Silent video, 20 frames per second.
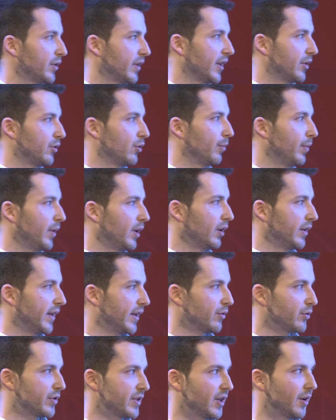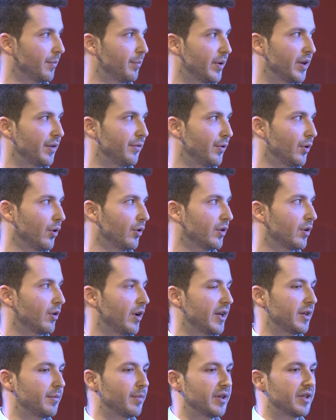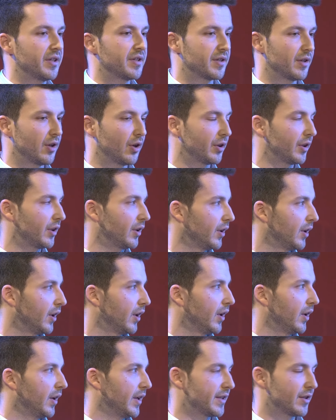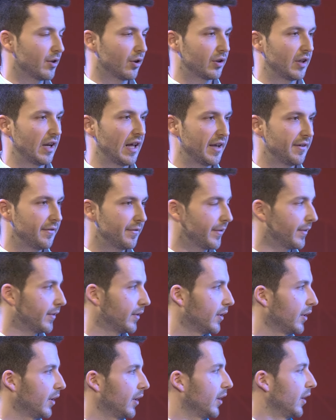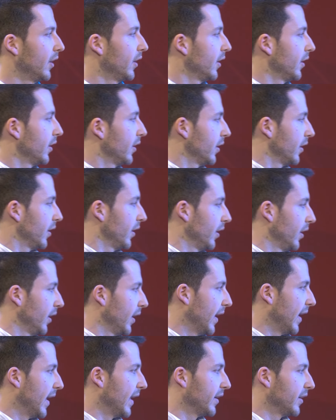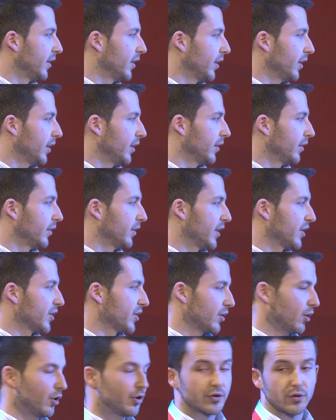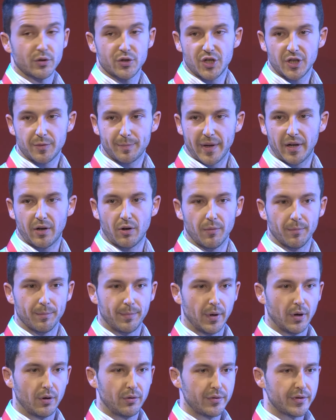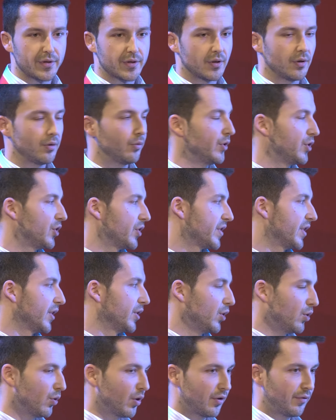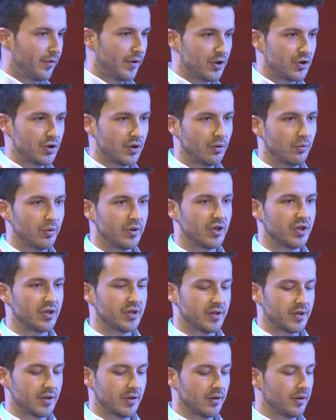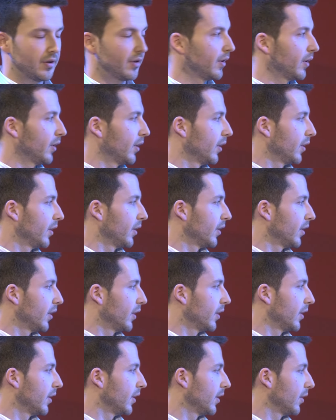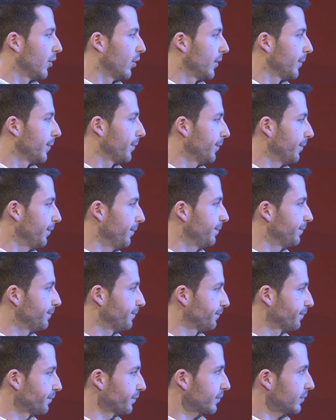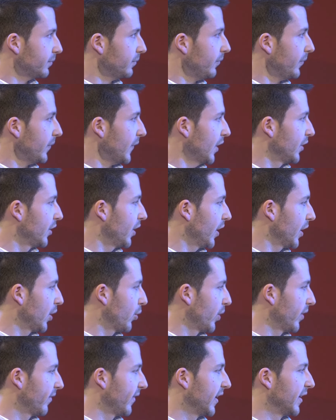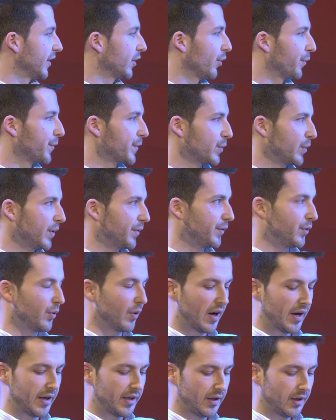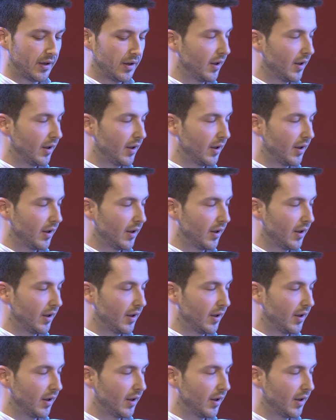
that you build, and you see a preview on the right, but it's not live. And there's also Jetpack Compose, which is the newer version, which is the equivalent of Swift UI.